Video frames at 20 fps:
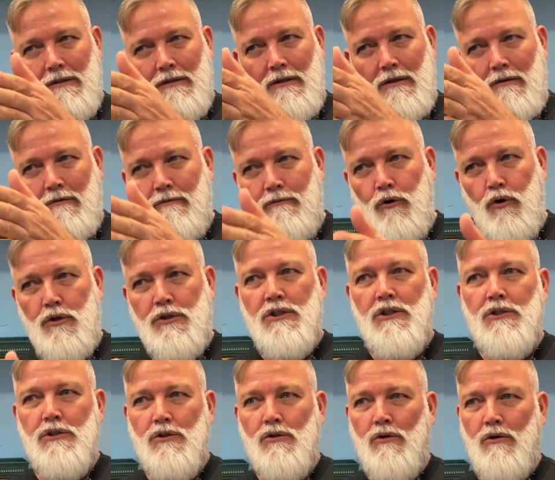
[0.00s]

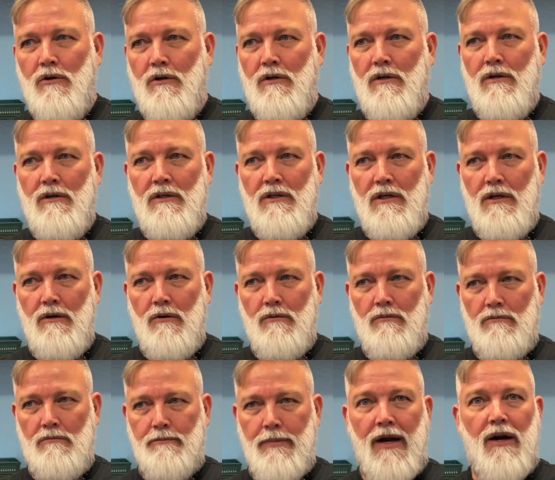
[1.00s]
verses or, you know,
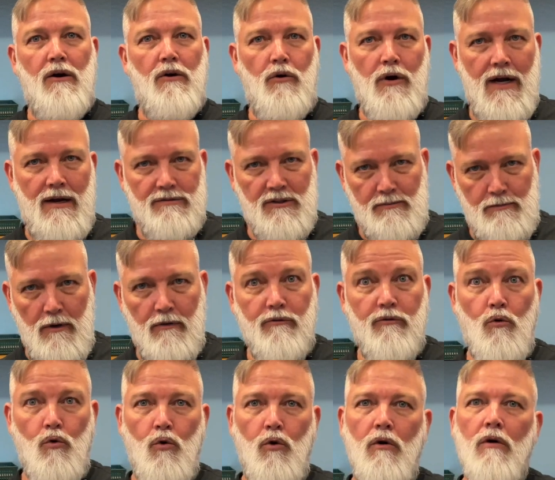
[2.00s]
paragraphs
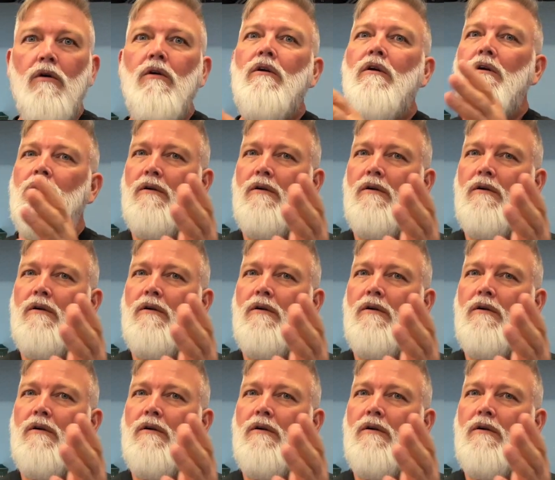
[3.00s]
before